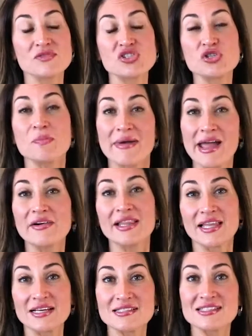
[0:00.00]
to
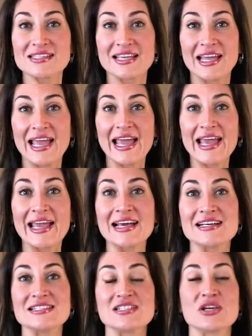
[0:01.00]
Maryland,
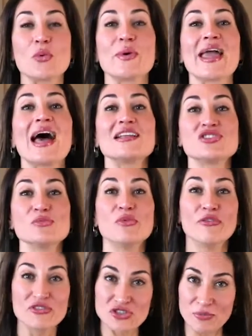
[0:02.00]
and we had to
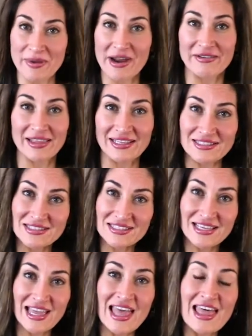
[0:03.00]
move to Maryland.
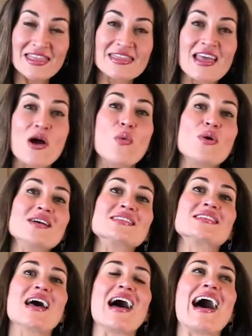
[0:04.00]

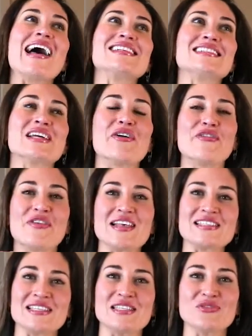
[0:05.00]
I started
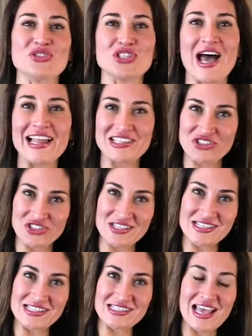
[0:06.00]
facing new
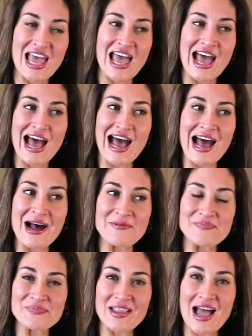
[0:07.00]
challenges.
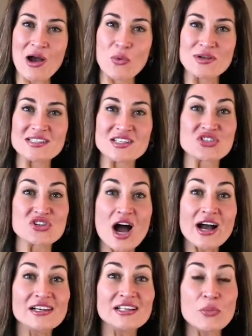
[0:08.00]
I was
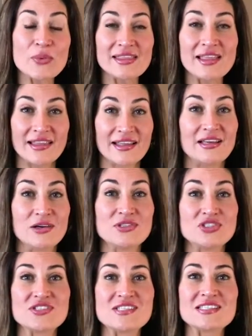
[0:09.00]
struggling with the
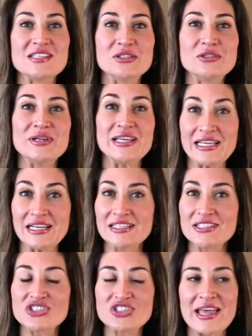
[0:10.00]
language, still
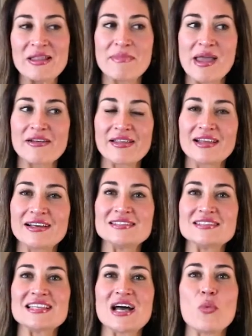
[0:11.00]
English, and
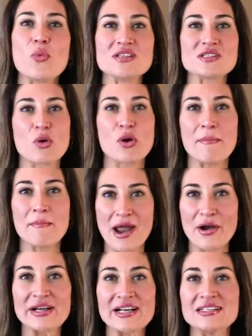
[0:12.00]
Maryland was more
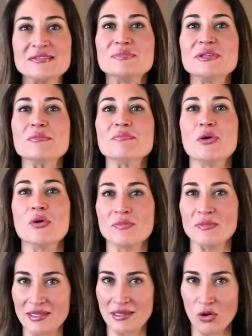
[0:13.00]
American
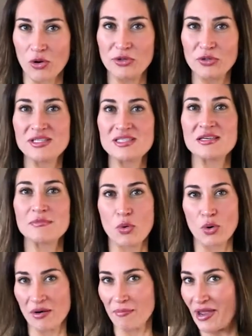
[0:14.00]
people, the community
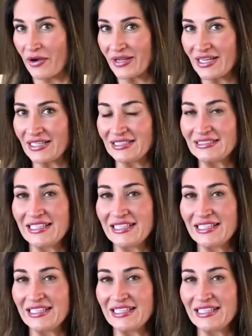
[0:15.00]
more American,